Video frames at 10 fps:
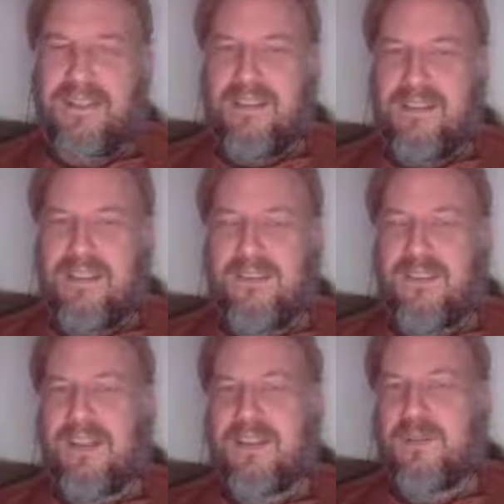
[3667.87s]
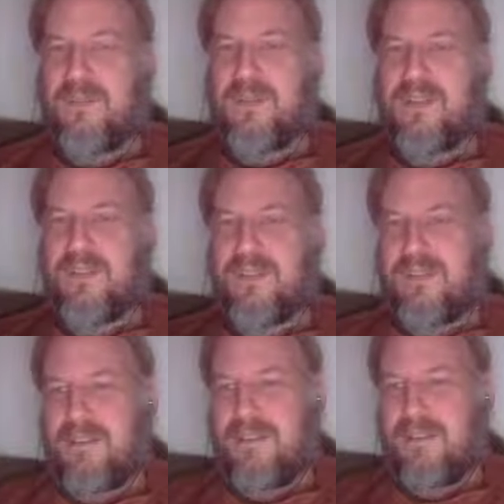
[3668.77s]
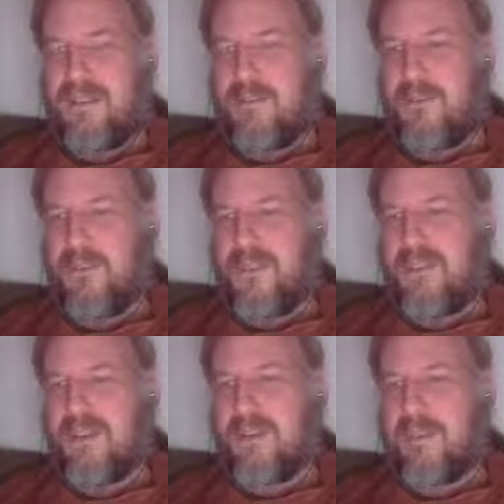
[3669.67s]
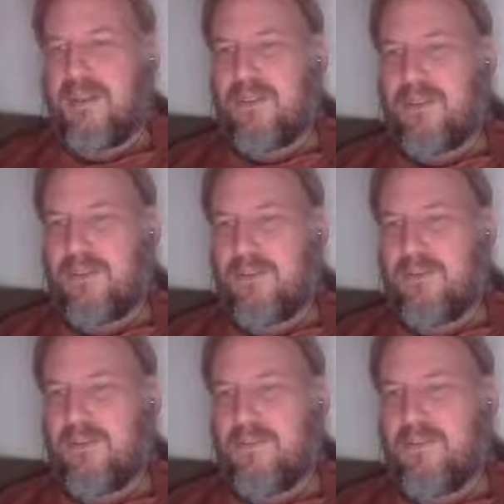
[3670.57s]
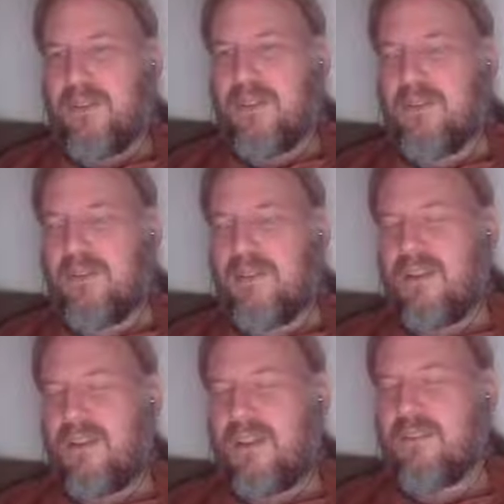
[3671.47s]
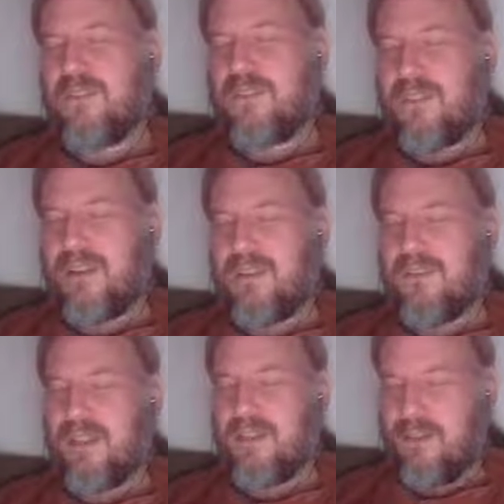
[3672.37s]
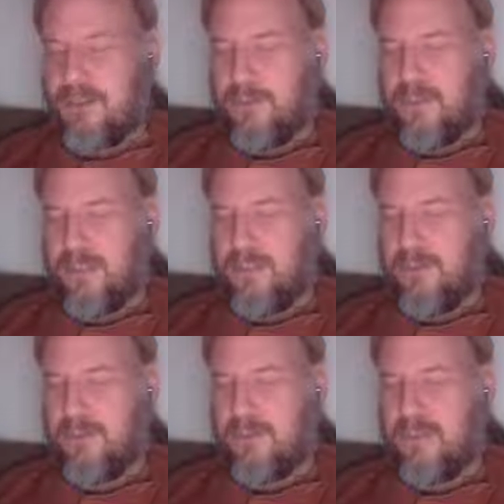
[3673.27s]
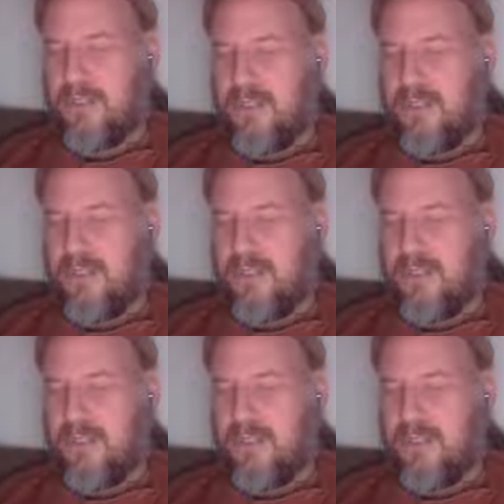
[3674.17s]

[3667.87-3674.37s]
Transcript: That's kind of we talk about a lot of studies in neuroscience.